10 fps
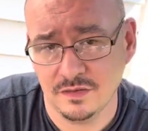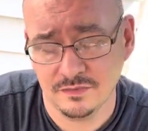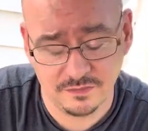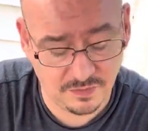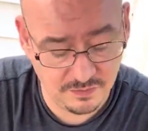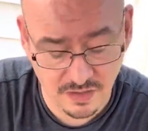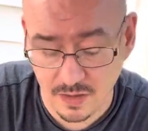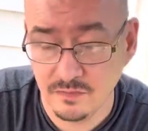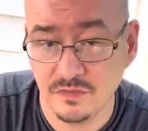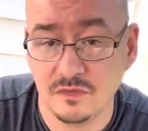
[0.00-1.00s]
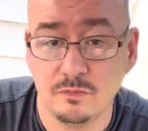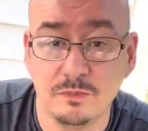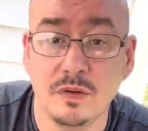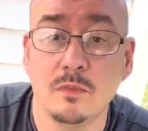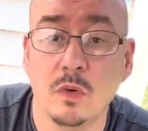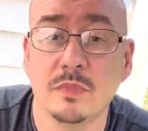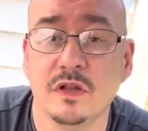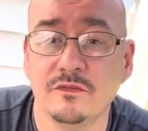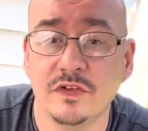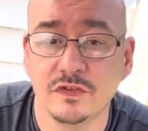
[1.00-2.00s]
Sometimes it's more
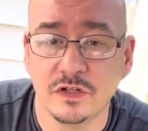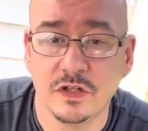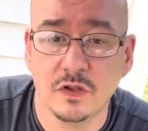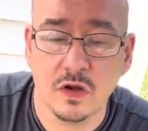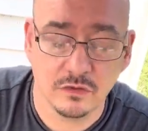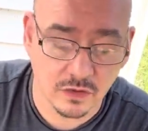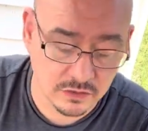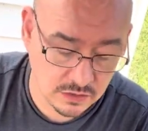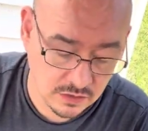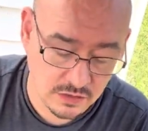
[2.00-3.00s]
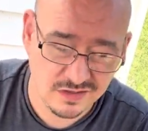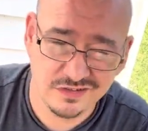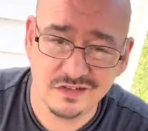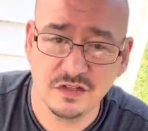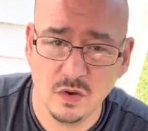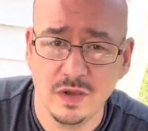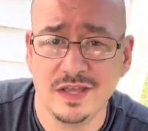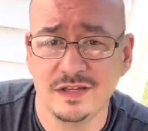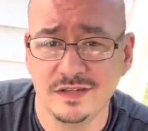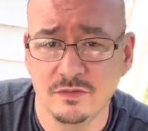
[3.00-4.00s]
beneficial in the long run just to go
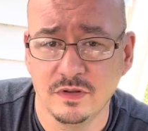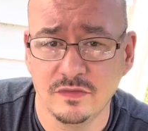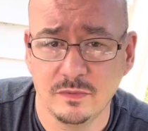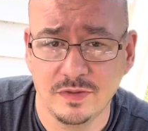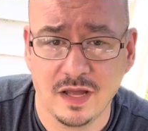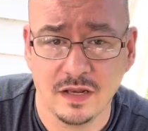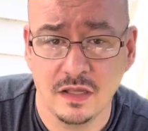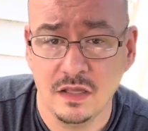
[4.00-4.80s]
ahead and get rid of the pot.